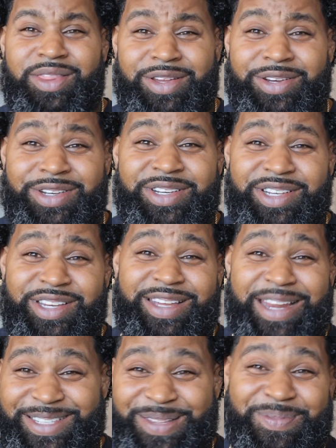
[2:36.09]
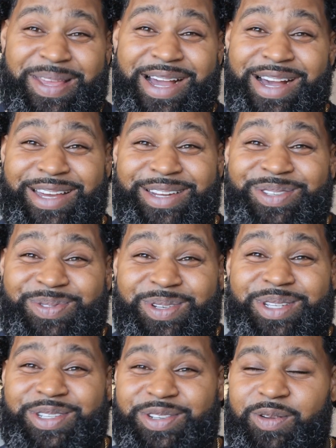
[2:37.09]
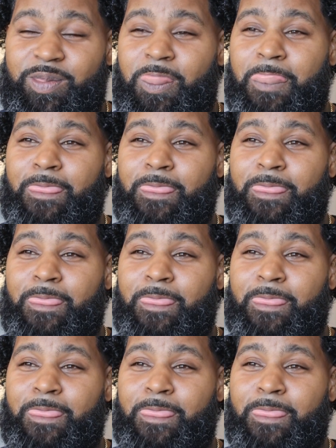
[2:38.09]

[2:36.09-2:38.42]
the hood, just to be honest with you.